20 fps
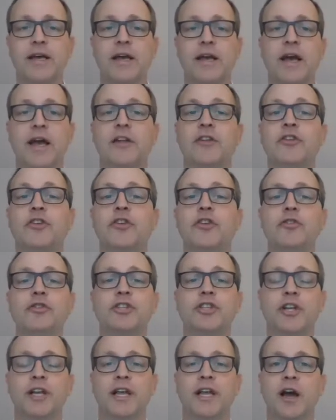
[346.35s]
and
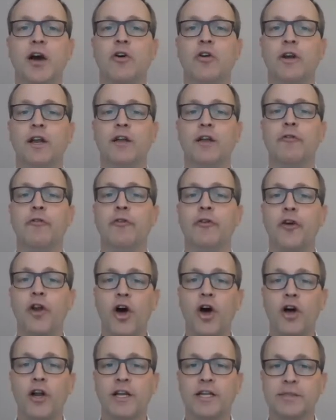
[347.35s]
usually only
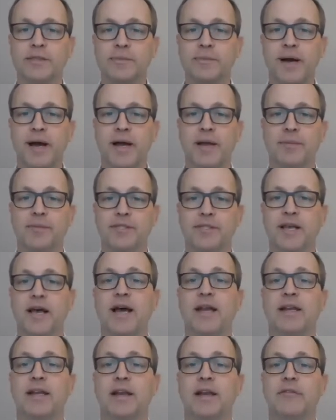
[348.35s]
flawless pipes are
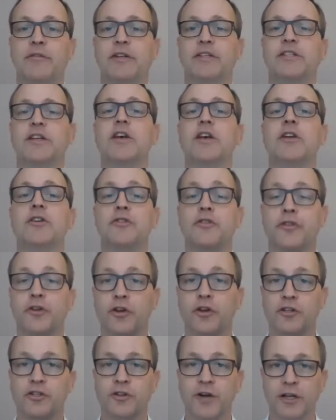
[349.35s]
delivered to the
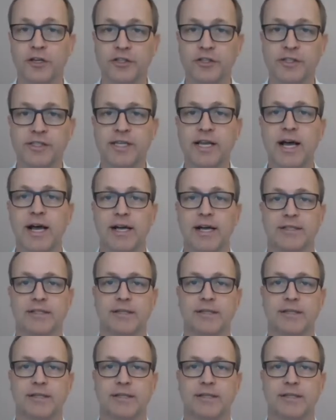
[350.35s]
construction site.